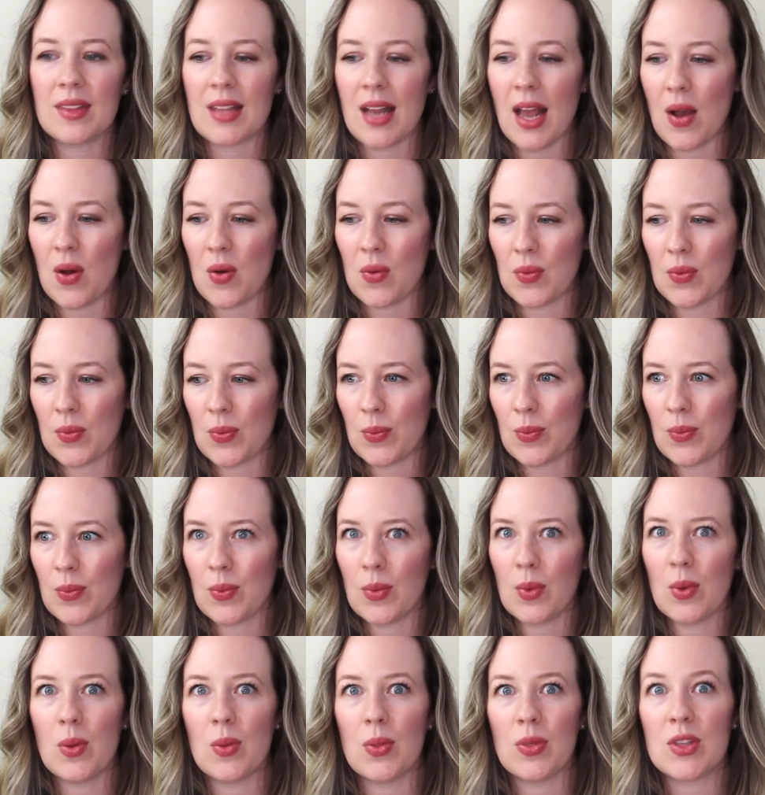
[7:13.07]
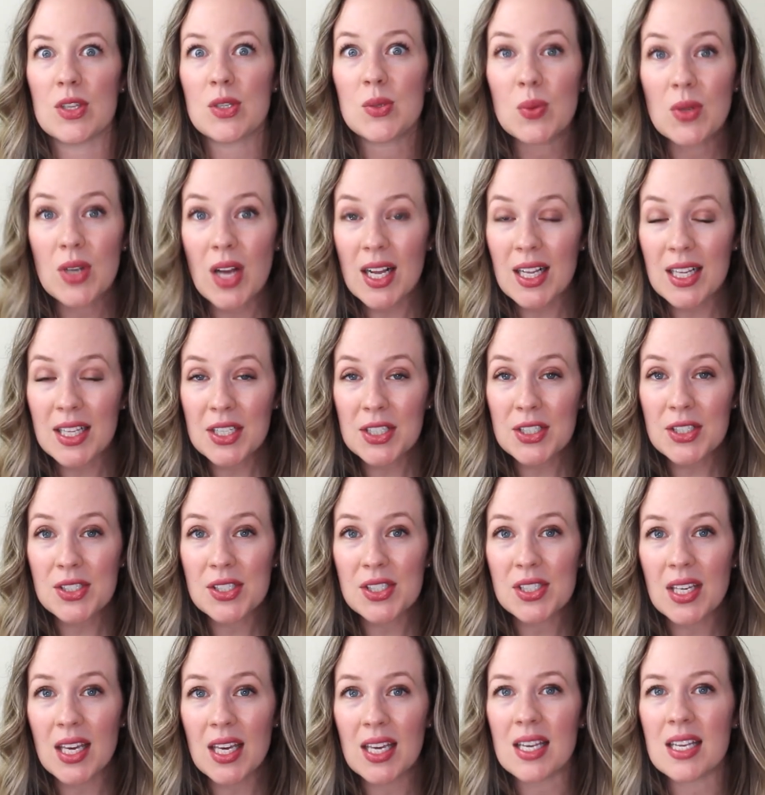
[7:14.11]
Now, this will not clear your
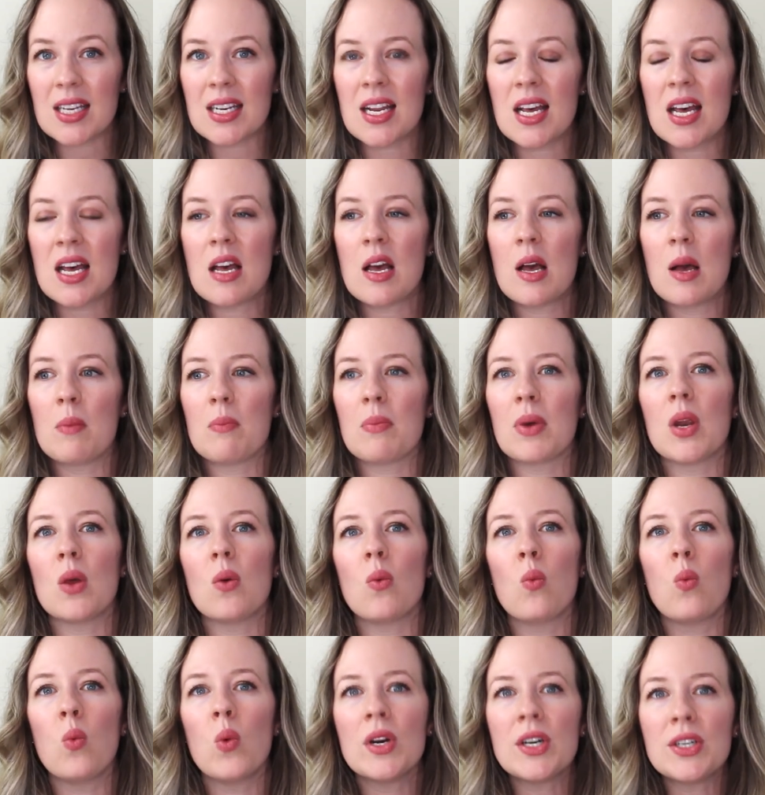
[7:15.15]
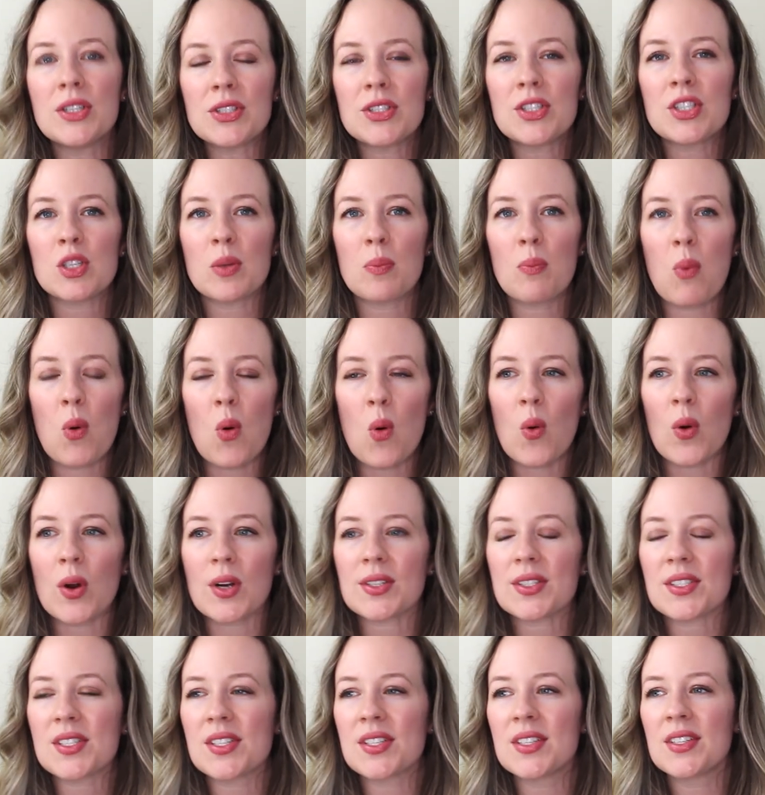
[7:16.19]
skin, but it will
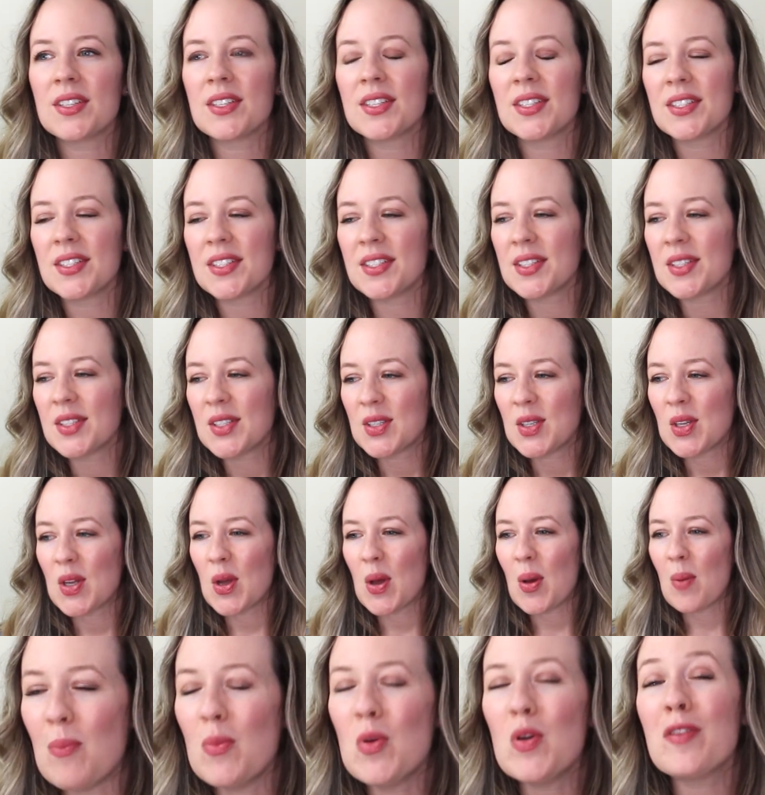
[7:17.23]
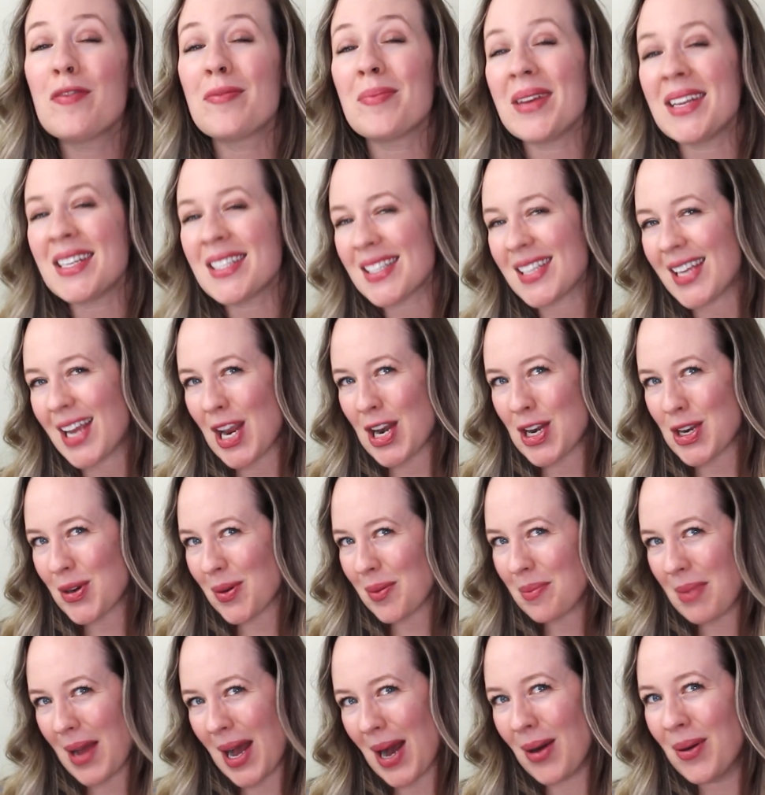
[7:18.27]
support movement in your
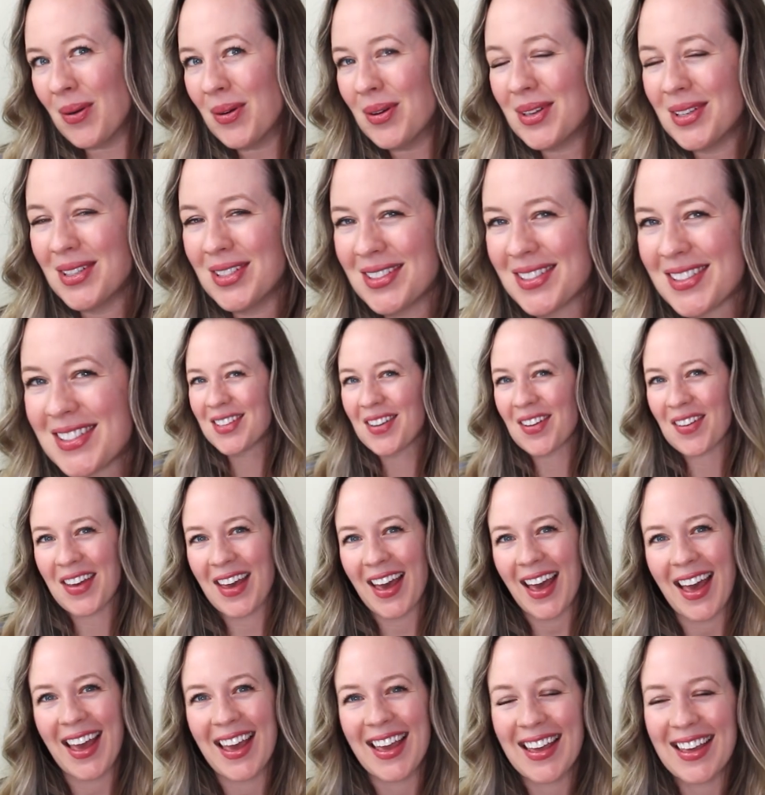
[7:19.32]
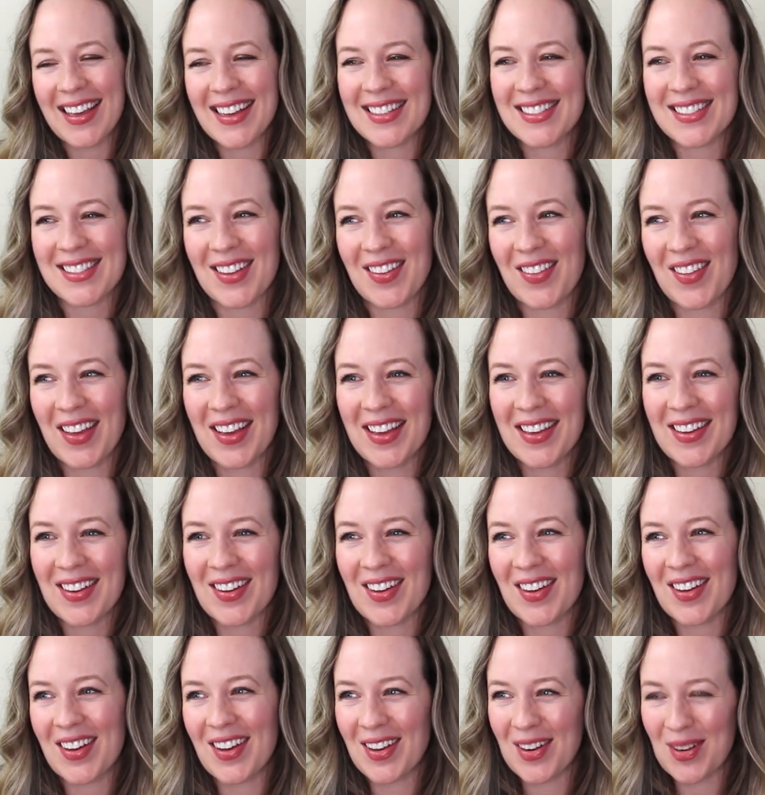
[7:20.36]
bowels, okay? I sound like
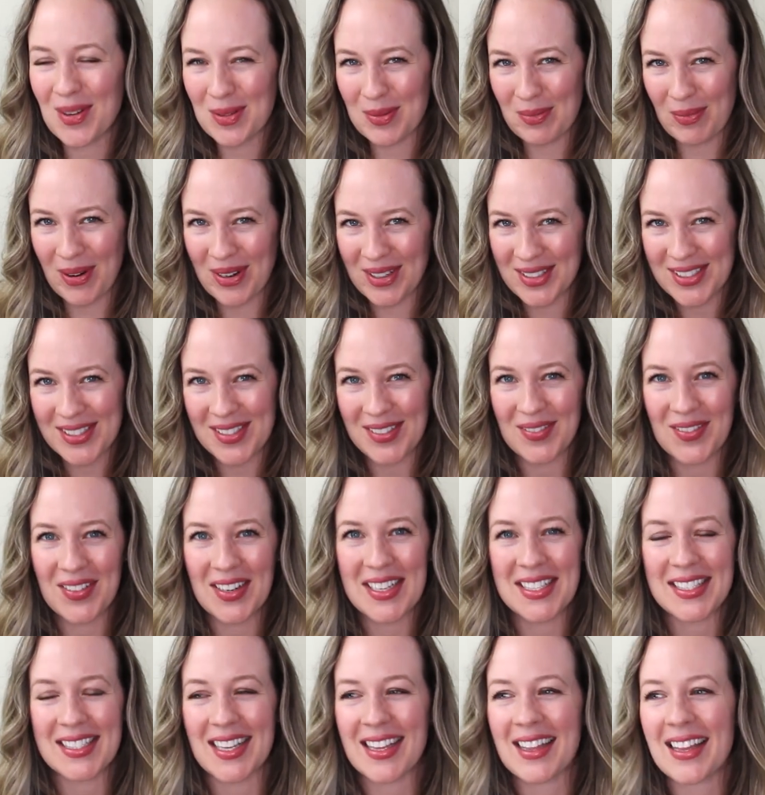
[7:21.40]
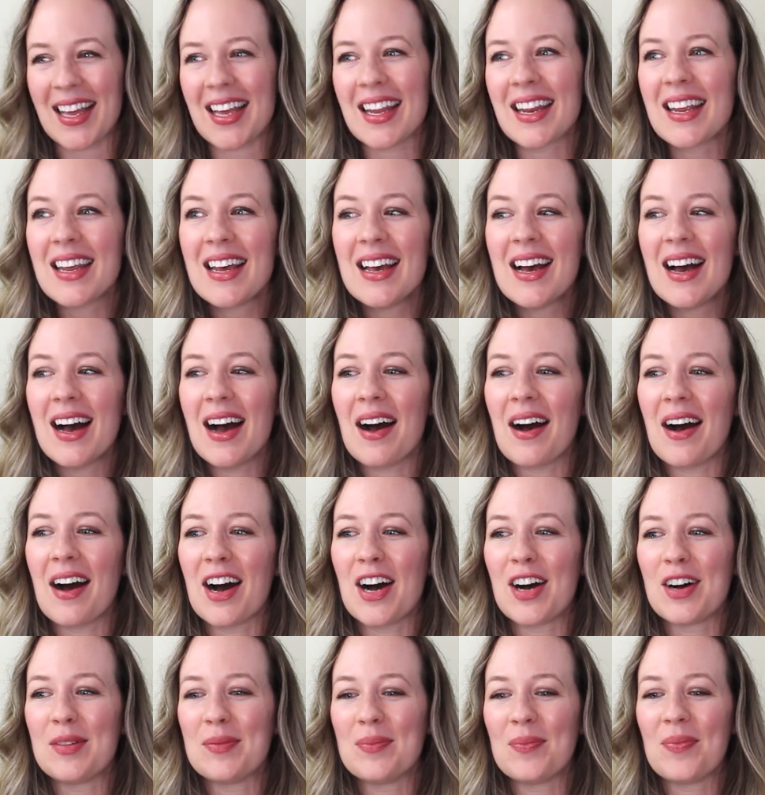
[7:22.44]
an old person when I said
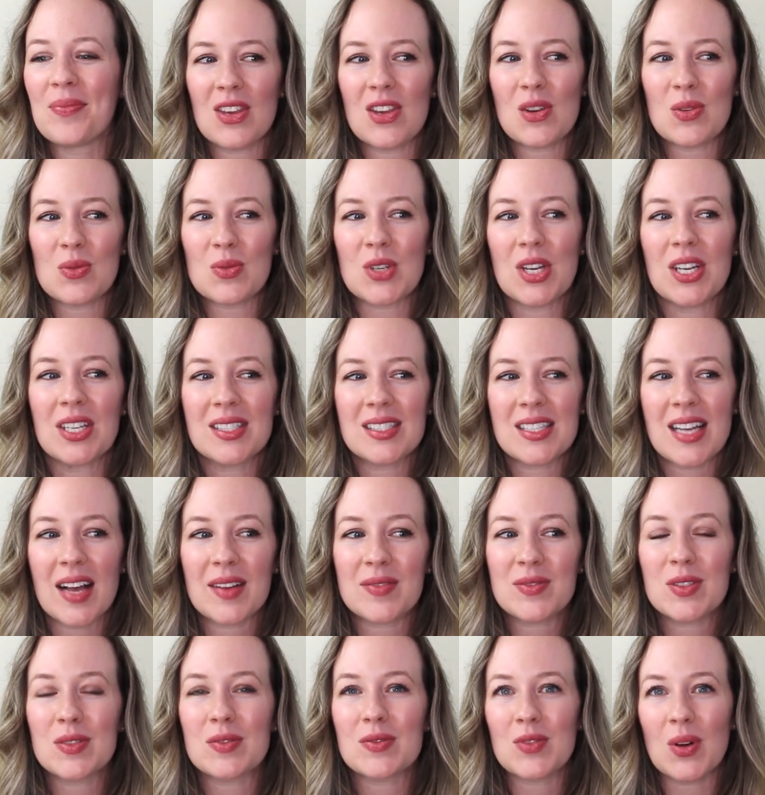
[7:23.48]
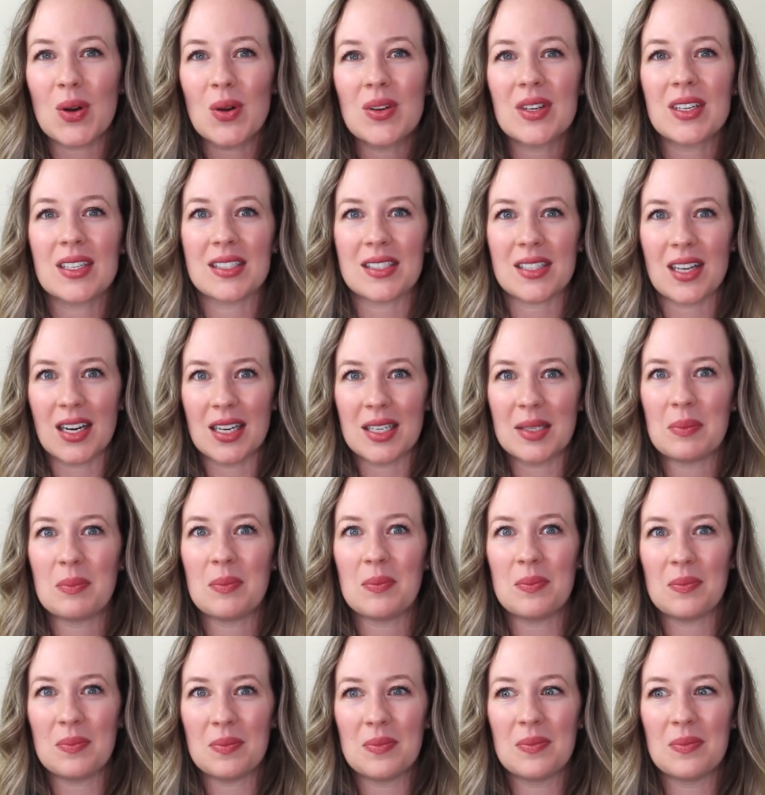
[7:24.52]
that. You just have to focus on